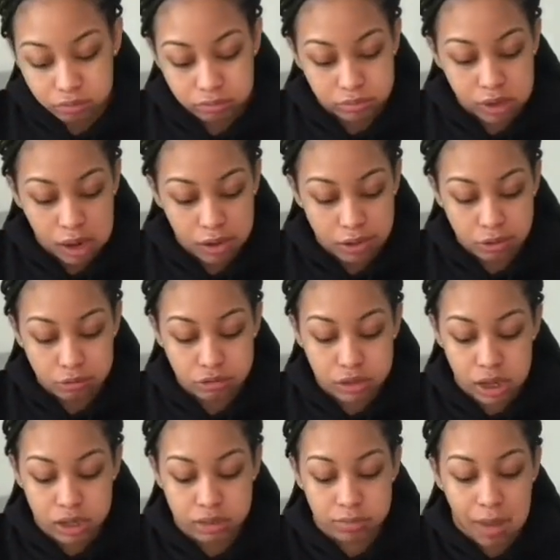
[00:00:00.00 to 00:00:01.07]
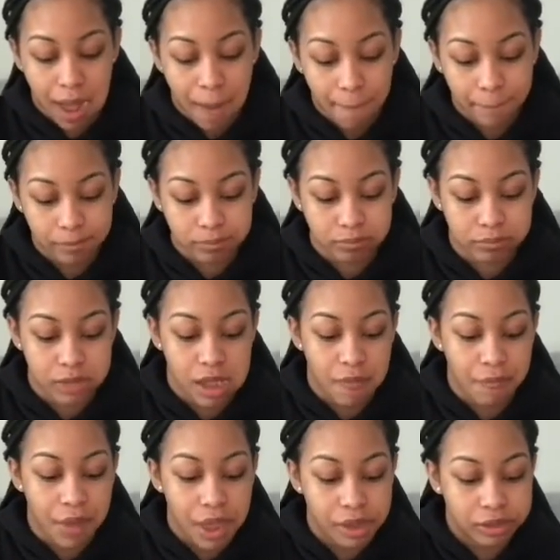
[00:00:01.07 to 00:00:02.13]
they don't text back that
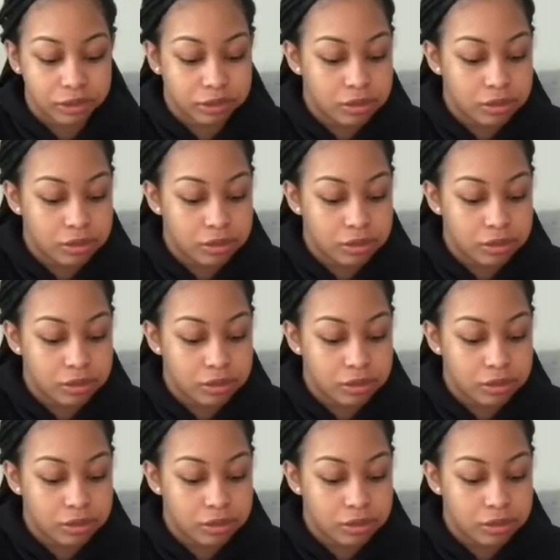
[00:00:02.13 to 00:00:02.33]
fast